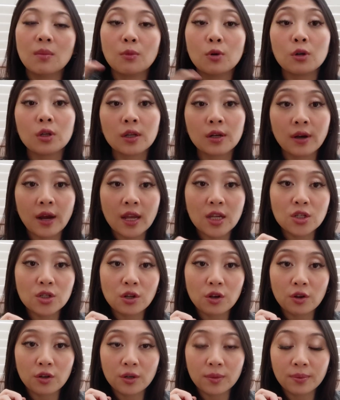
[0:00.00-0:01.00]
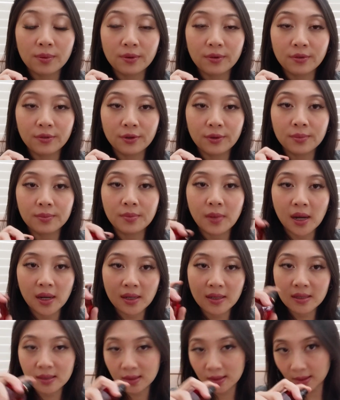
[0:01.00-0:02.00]
Mugler angel eau de parfum
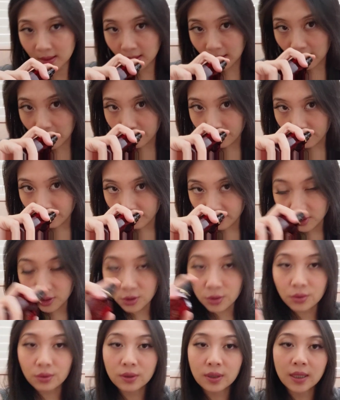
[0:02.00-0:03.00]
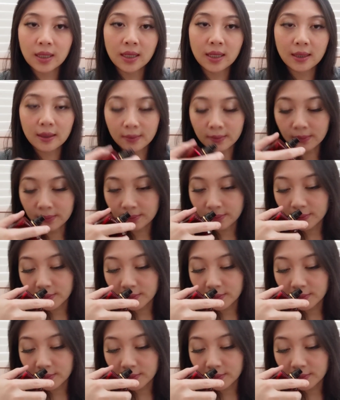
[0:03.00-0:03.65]
minus the heavy patchouli